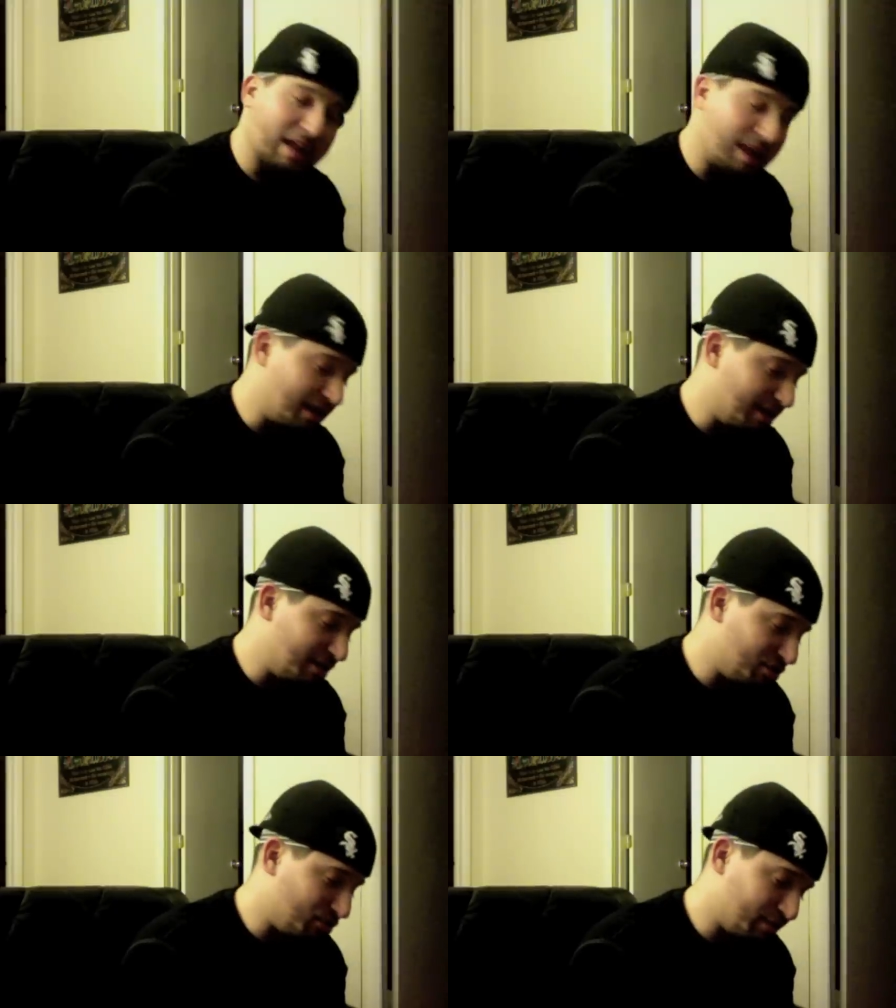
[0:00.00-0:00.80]
lot of
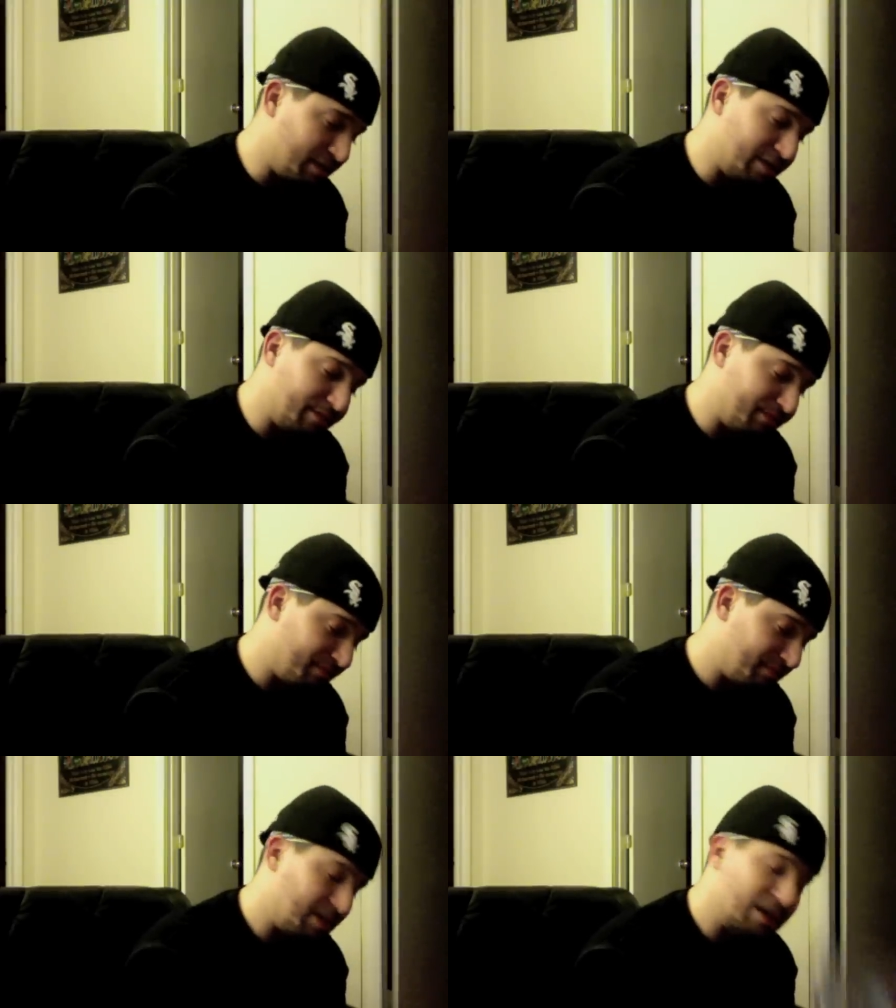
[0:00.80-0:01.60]
issues with it.
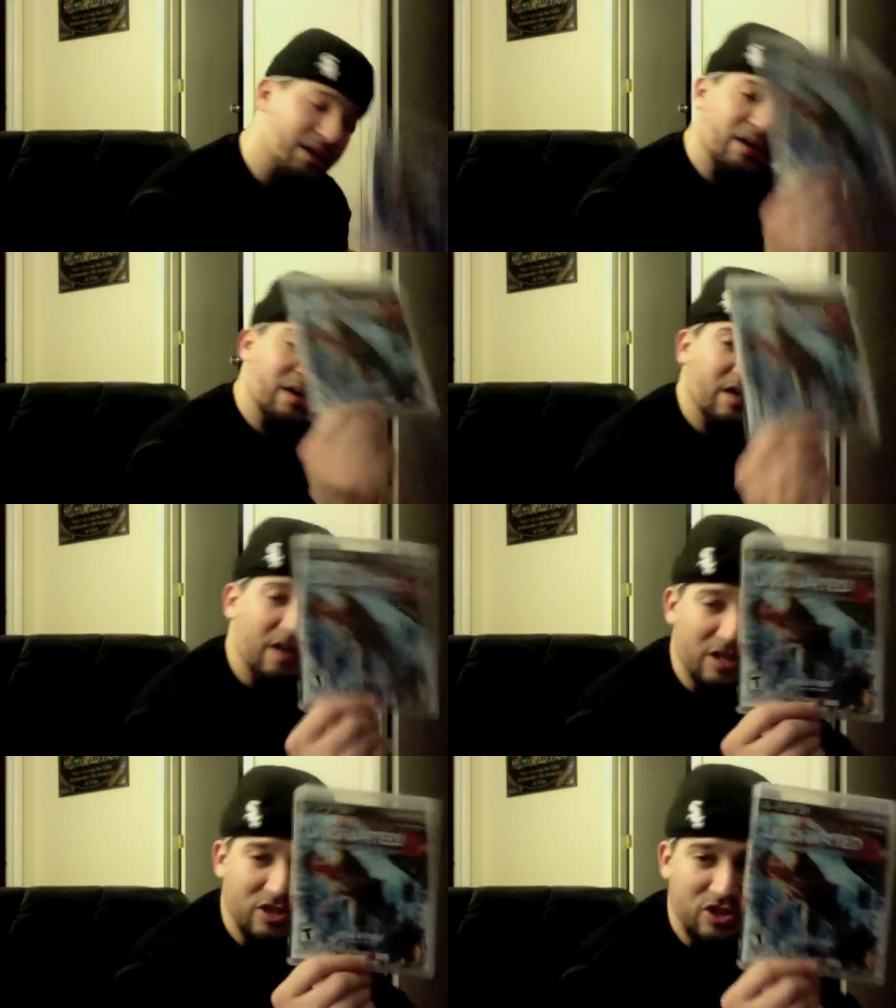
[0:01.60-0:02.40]

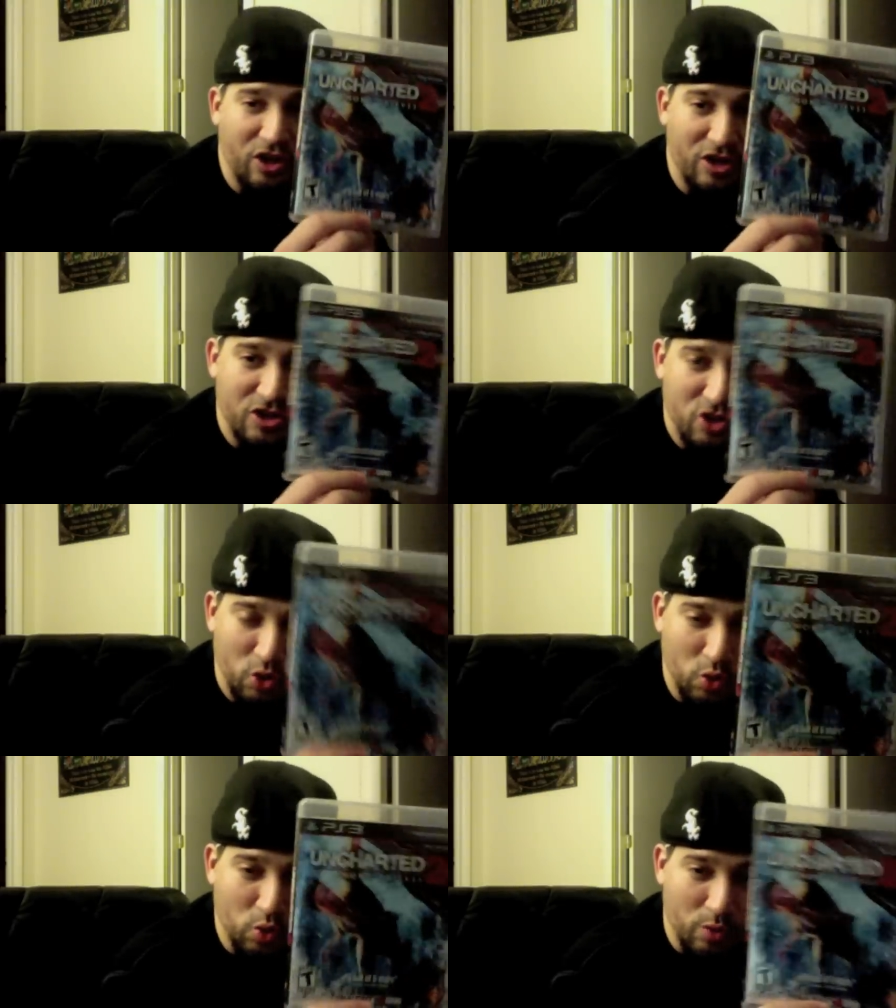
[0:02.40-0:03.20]
Uncharted
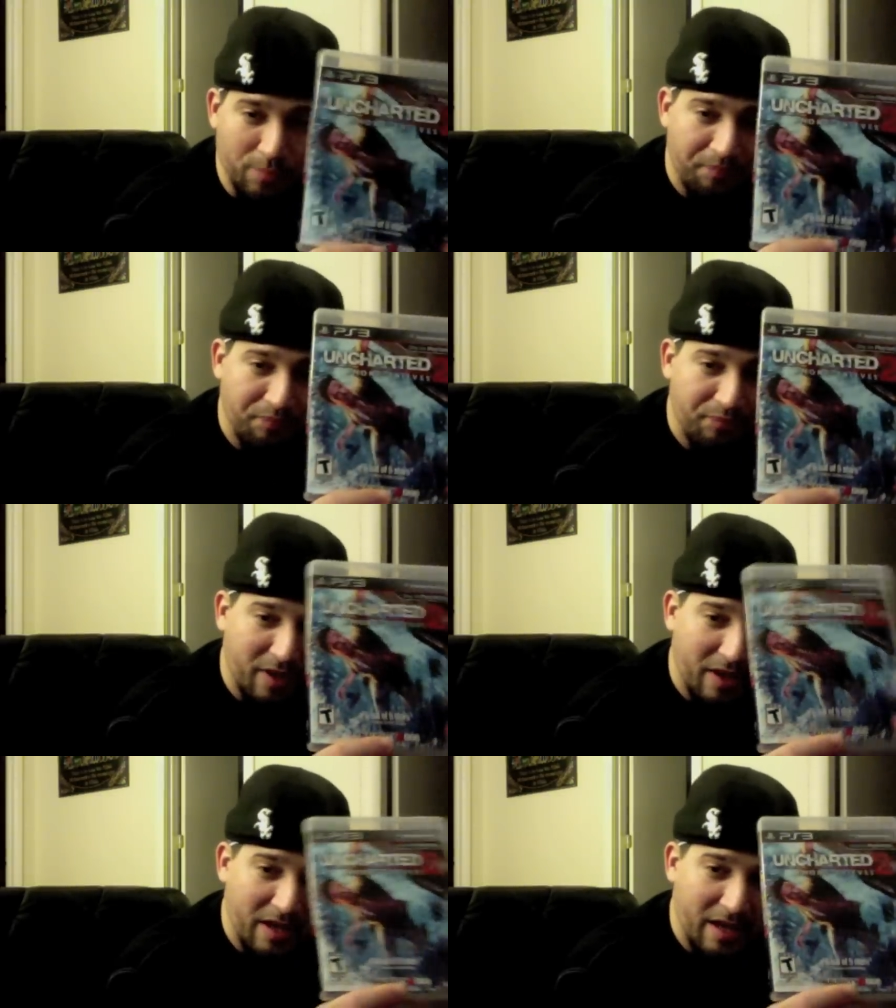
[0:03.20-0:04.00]
two,
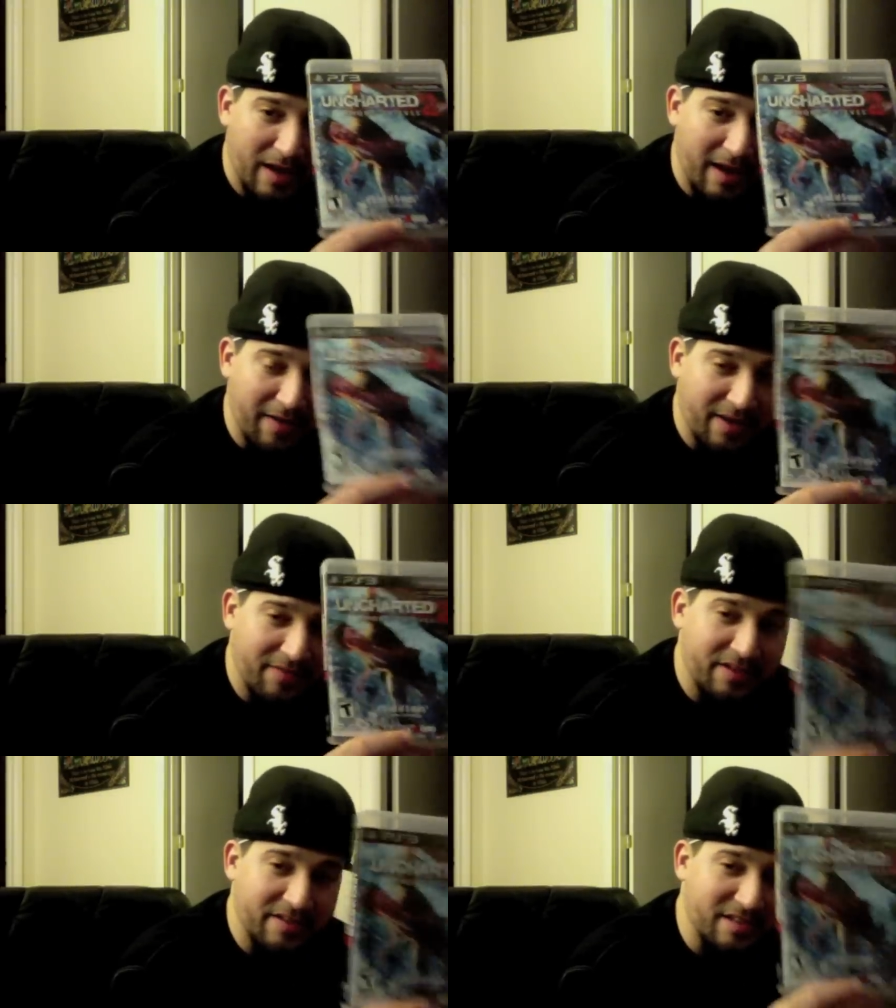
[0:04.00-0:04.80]
I'd give
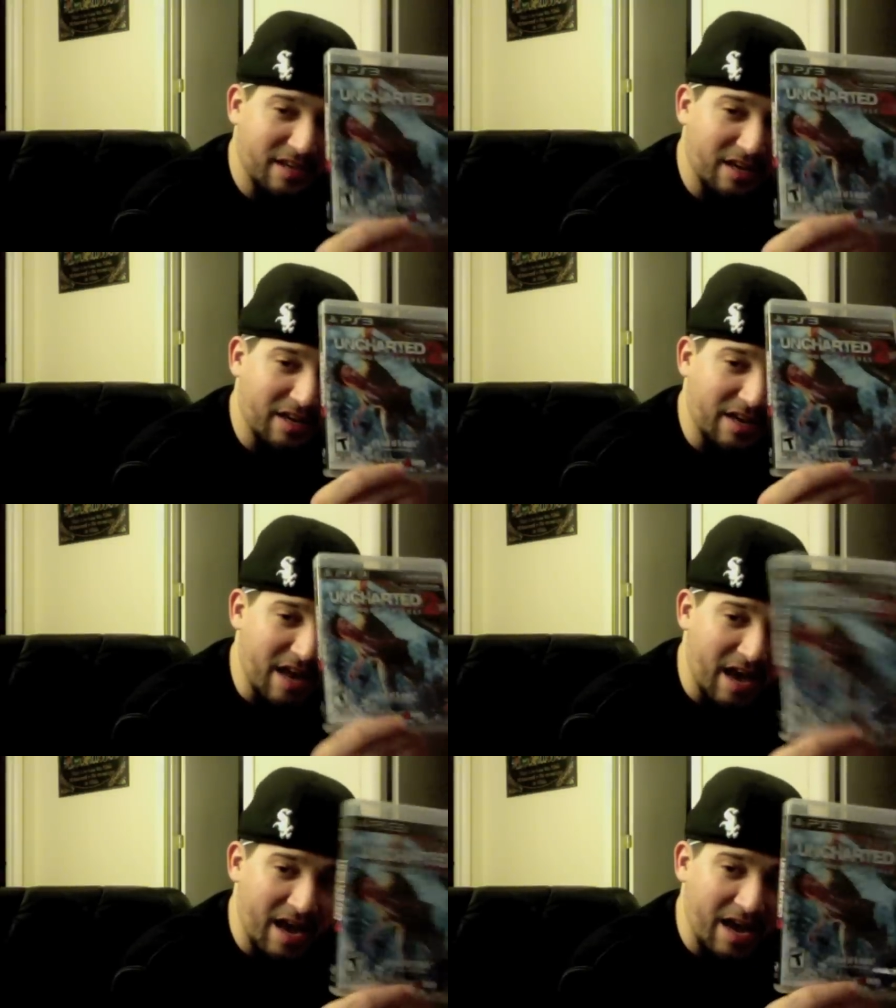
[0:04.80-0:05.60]
this a
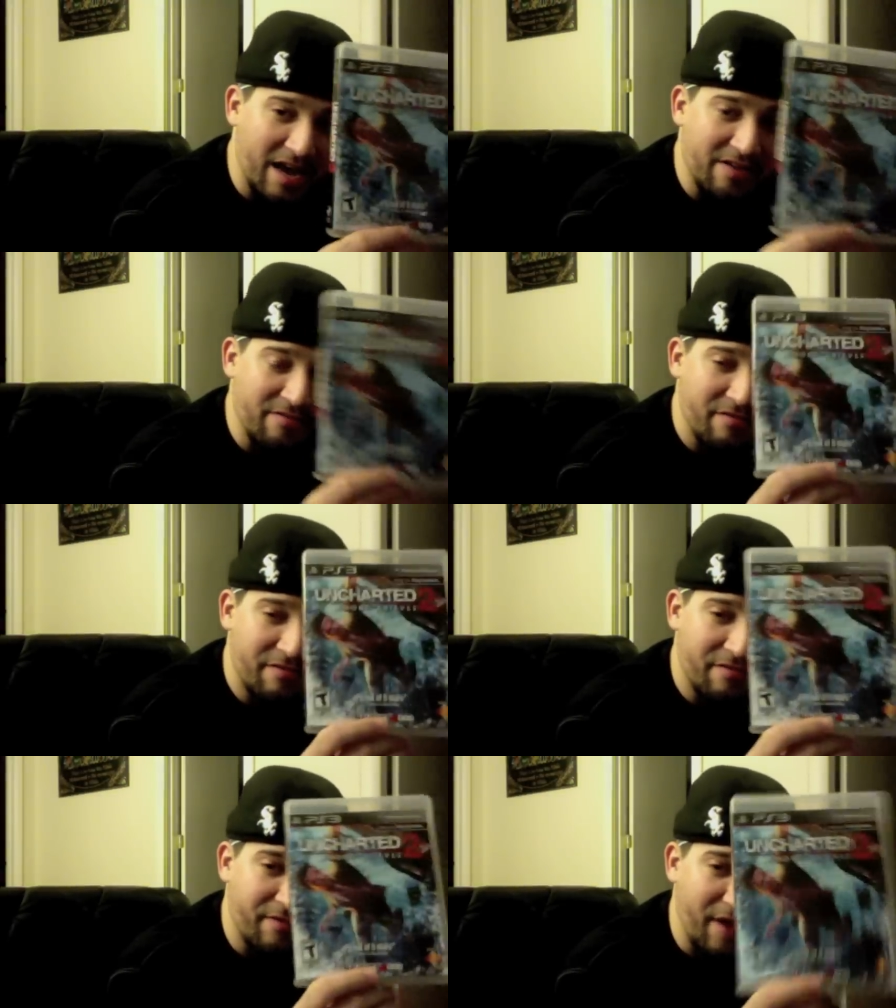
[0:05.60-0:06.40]
nine
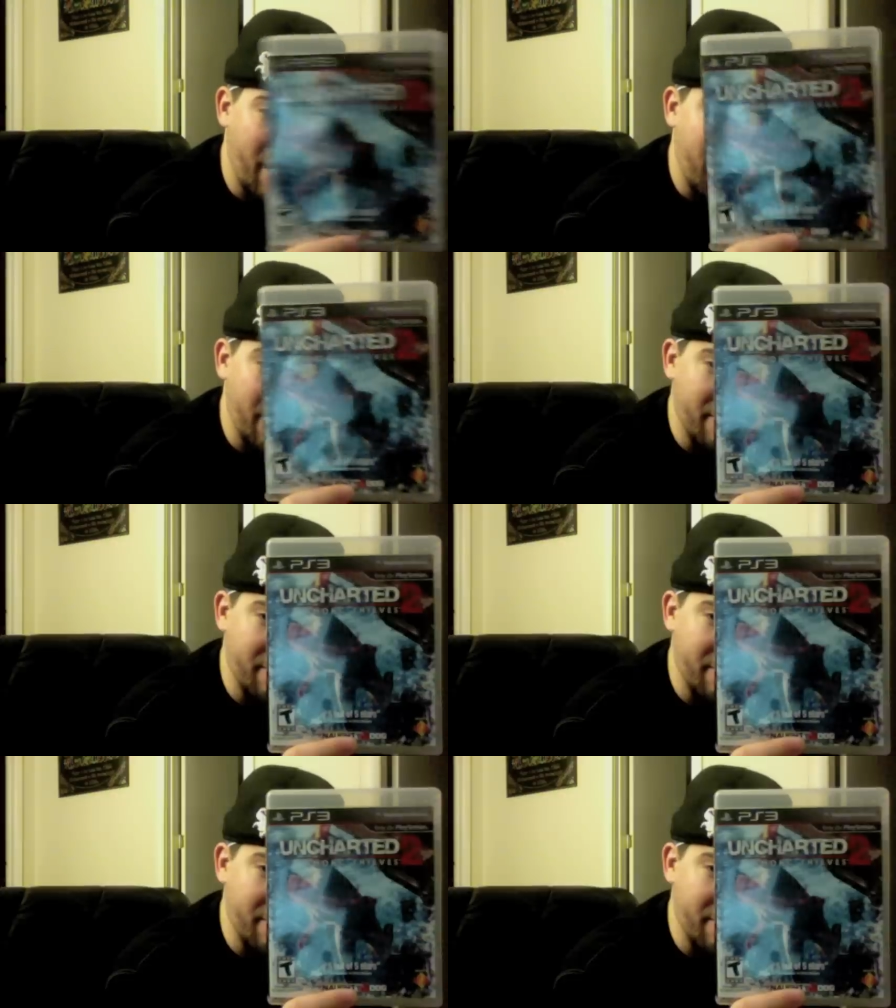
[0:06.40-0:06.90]
five.